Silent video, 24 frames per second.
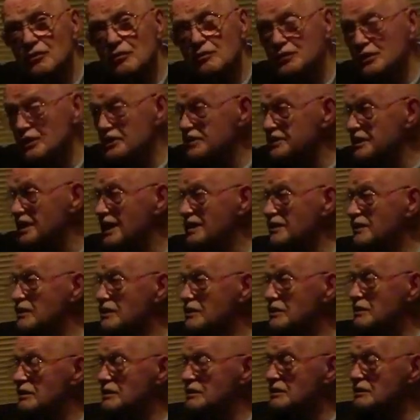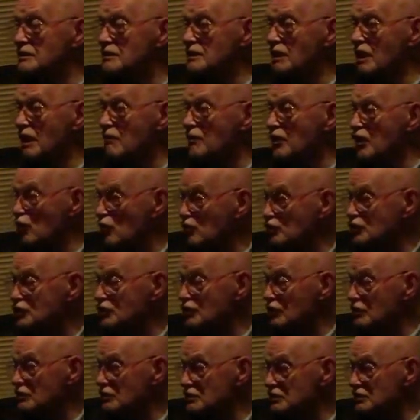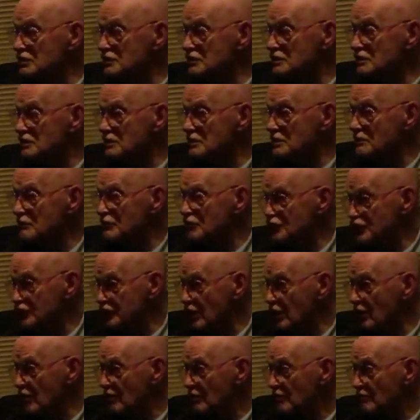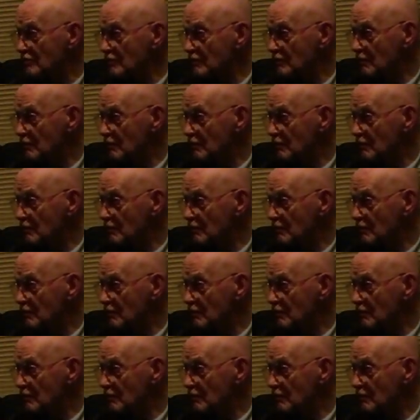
up to 10 of my own songs in my show.